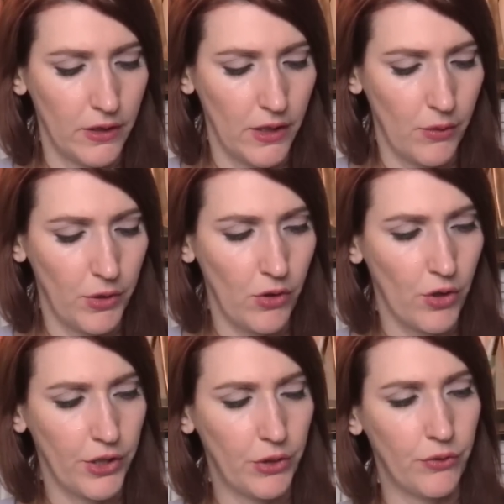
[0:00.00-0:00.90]
I want to
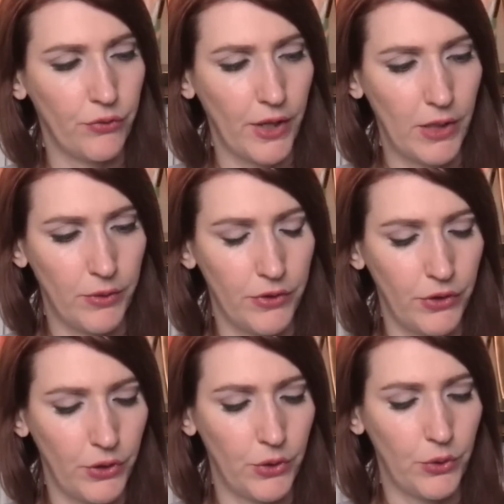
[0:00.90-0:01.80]
argue and fight with
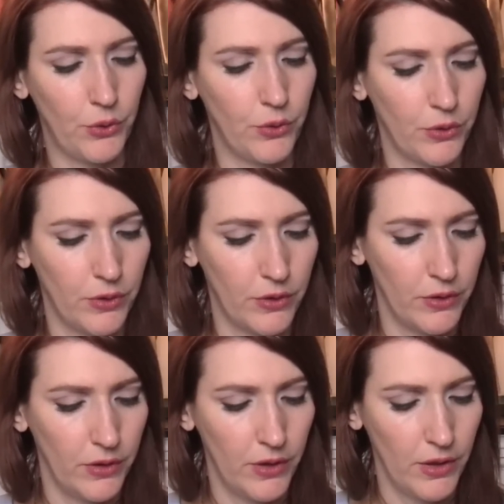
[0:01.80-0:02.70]
you.
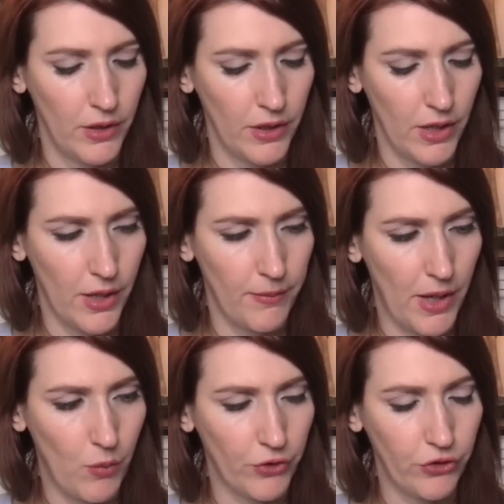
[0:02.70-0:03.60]
Um,
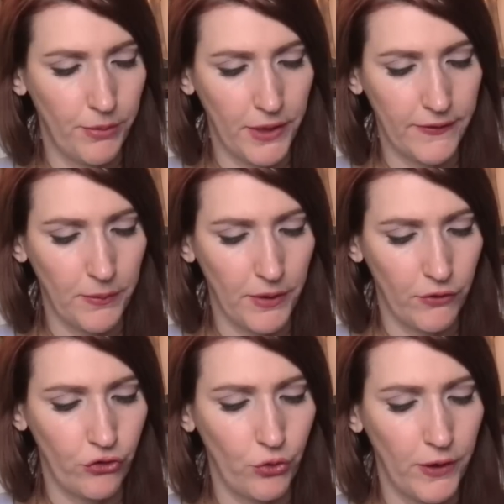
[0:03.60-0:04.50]
I want you to make some kind
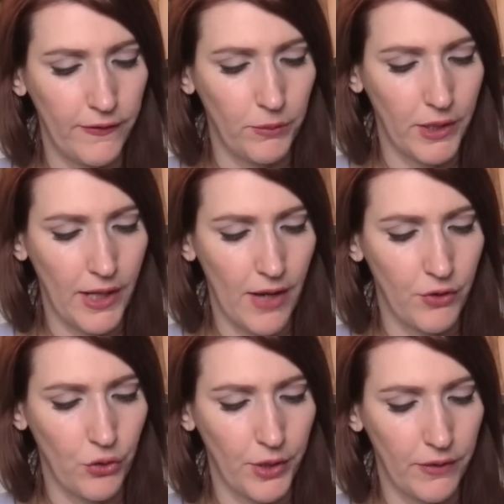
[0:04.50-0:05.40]
of choice so we can have
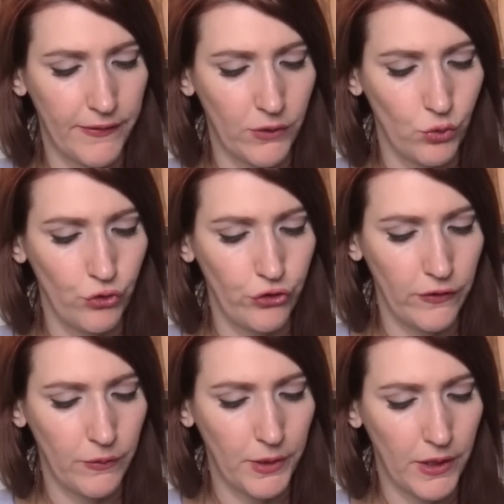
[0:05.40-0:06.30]
a creative solution
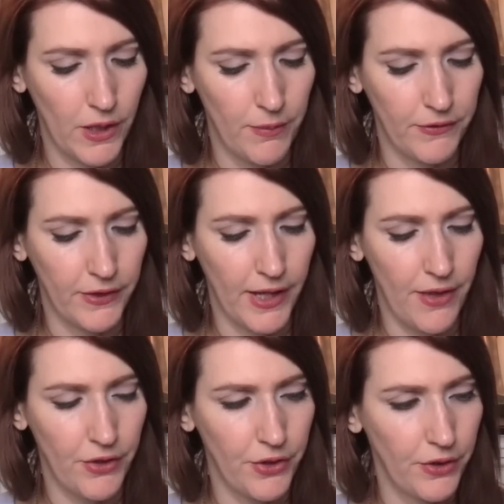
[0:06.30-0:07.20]
so we can come
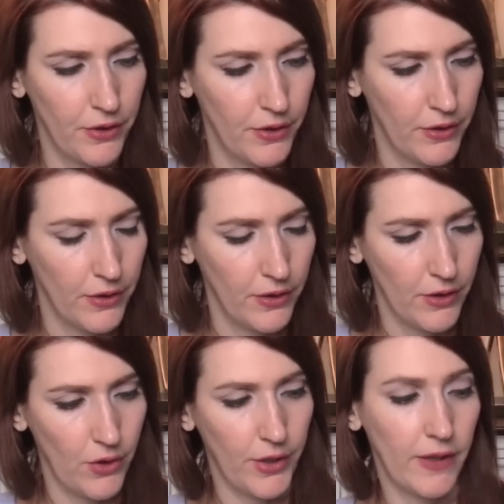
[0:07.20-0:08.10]
together.
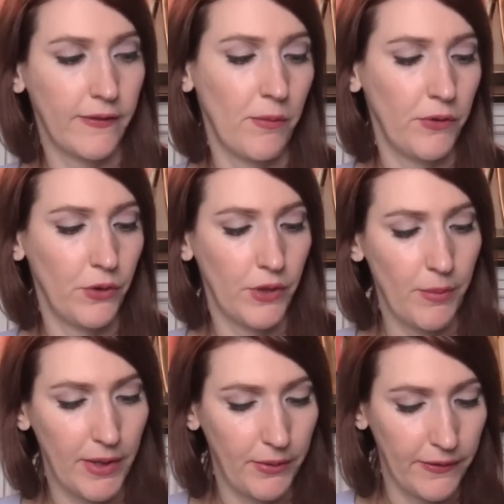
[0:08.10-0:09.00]
Okay, some of you, they
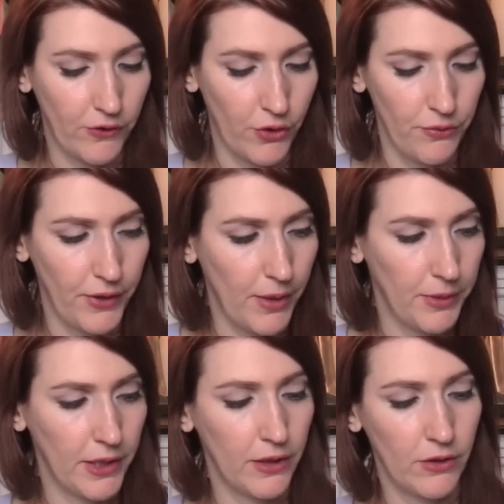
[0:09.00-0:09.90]
may want to start a
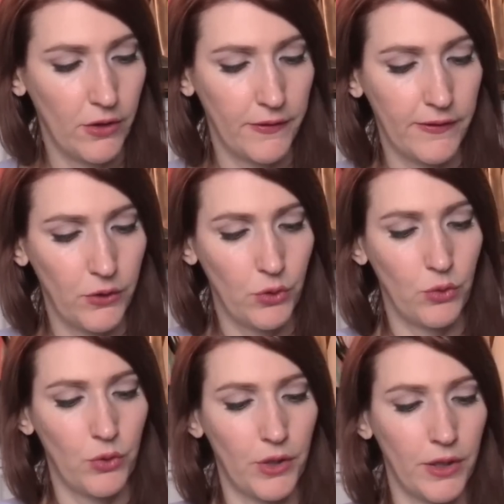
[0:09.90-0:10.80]
family also
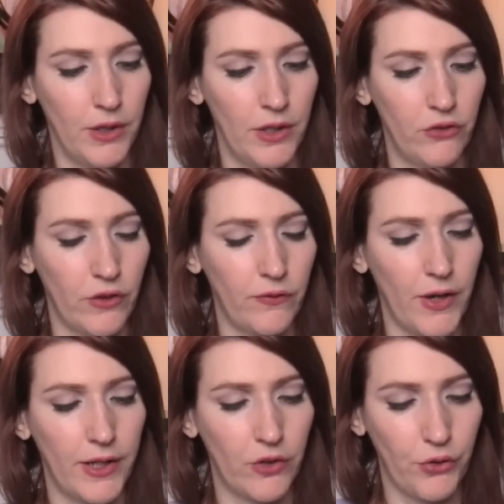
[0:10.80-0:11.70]
or just
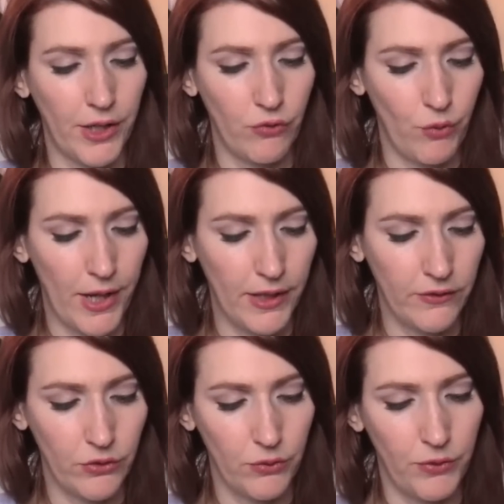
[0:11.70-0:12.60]
find a creative way
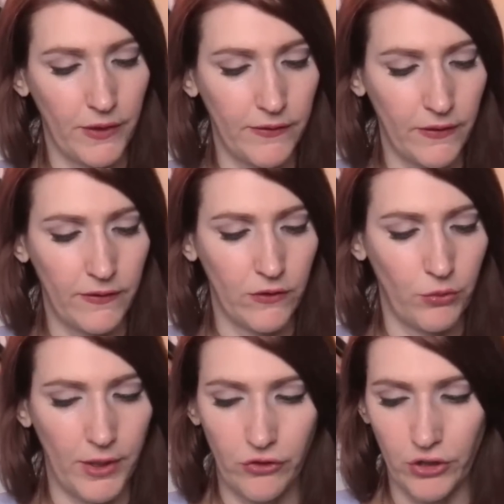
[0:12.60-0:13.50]
to fix this
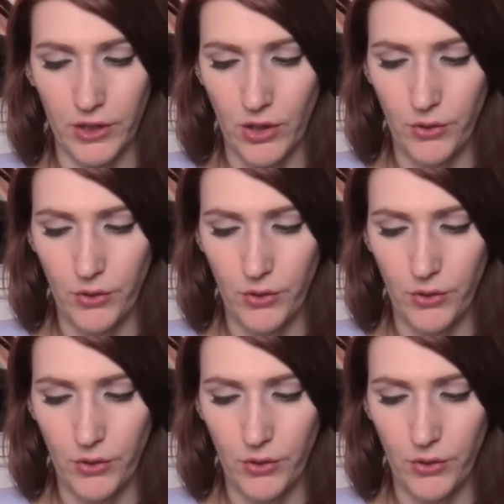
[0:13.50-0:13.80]
situation.